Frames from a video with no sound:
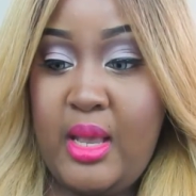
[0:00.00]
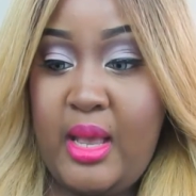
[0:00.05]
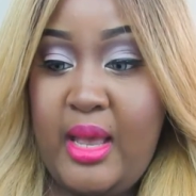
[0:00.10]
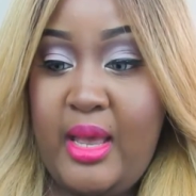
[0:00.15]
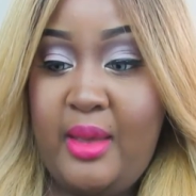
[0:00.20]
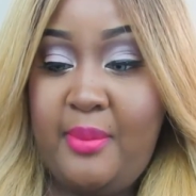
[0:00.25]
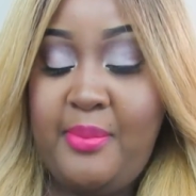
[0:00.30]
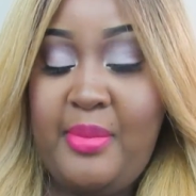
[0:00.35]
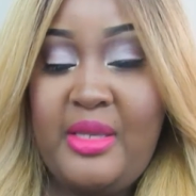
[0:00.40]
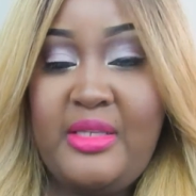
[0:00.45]

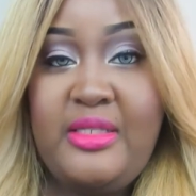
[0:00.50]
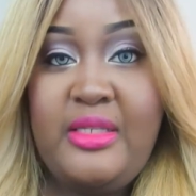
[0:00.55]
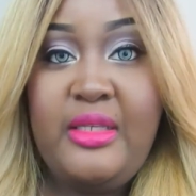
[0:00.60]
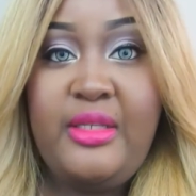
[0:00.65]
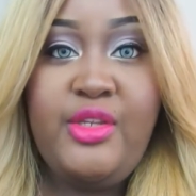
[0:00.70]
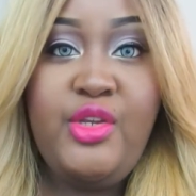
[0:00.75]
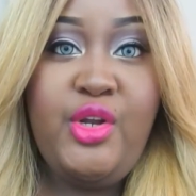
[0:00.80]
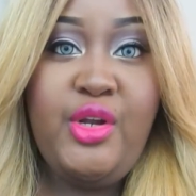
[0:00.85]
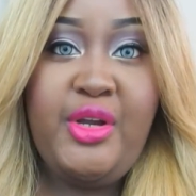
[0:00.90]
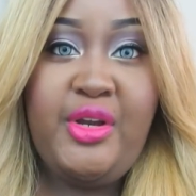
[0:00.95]
Um,
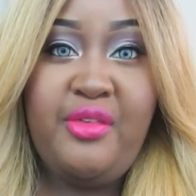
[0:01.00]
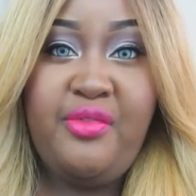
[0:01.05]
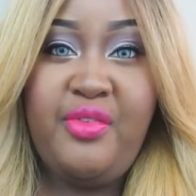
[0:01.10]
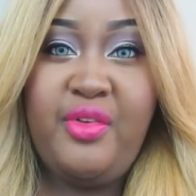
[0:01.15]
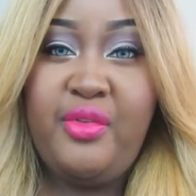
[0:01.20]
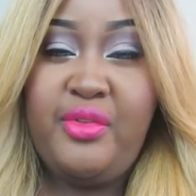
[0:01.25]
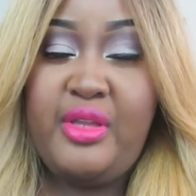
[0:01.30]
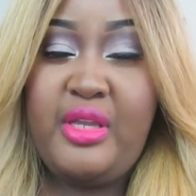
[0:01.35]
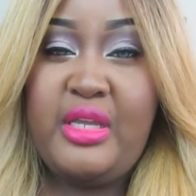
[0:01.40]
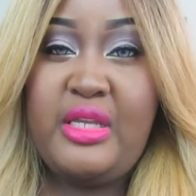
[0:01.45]
basically, you're going to
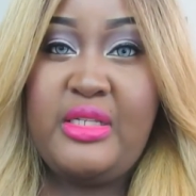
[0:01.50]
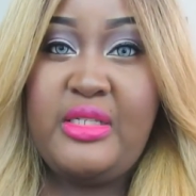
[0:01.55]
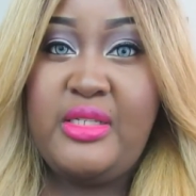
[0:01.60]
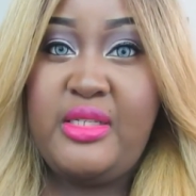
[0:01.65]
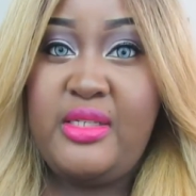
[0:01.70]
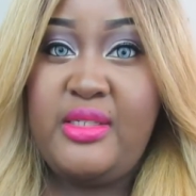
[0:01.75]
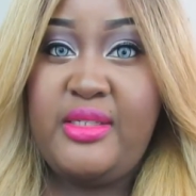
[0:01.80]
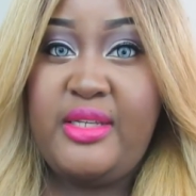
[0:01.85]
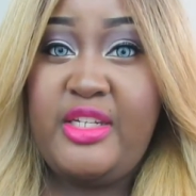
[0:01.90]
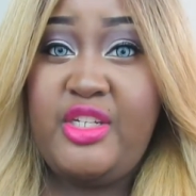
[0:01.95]
feel the heating
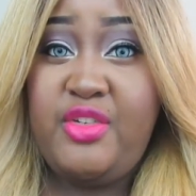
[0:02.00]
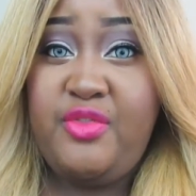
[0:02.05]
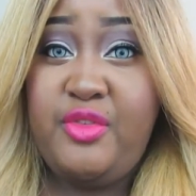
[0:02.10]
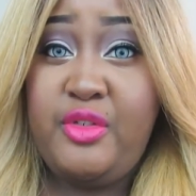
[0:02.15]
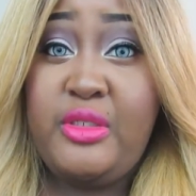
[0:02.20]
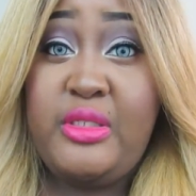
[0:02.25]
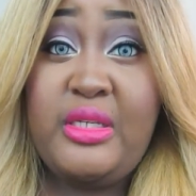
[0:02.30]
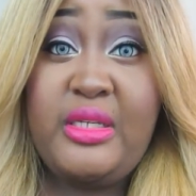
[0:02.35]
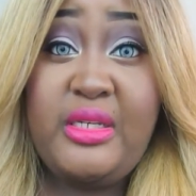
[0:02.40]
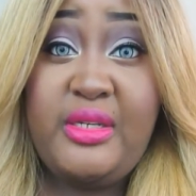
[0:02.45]
sensation
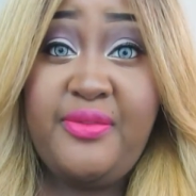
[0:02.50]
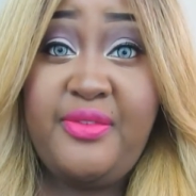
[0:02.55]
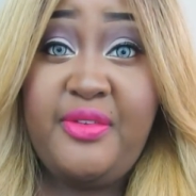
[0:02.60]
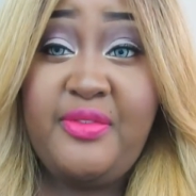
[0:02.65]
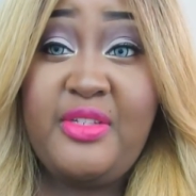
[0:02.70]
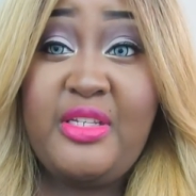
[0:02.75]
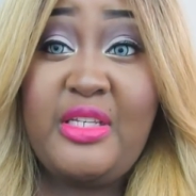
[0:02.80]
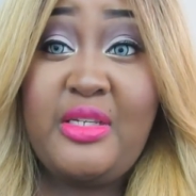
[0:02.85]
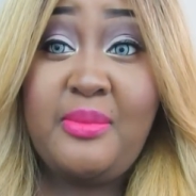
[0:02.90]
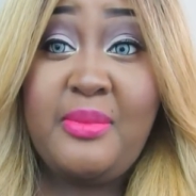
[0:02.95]
for 10 to
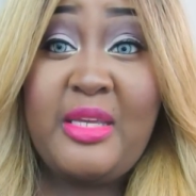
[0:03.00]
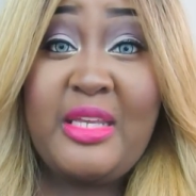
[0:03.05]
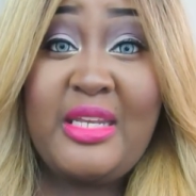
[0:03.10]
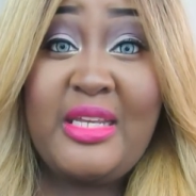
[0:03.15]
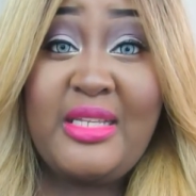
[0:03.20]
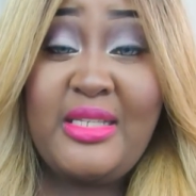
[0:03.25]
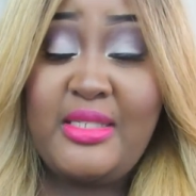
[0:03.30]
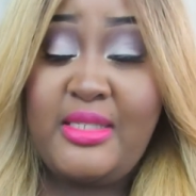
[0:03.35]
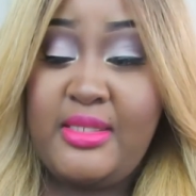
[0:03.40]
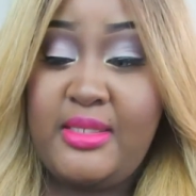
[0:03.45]
15
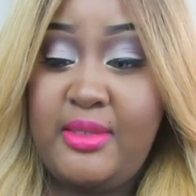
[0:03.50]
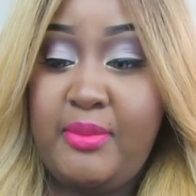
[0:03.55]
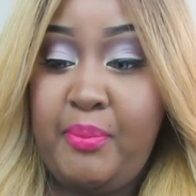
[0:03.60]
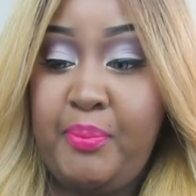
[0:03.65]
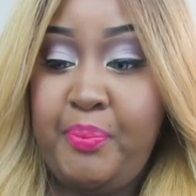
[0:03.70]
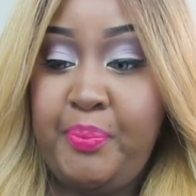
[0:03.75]
minutes.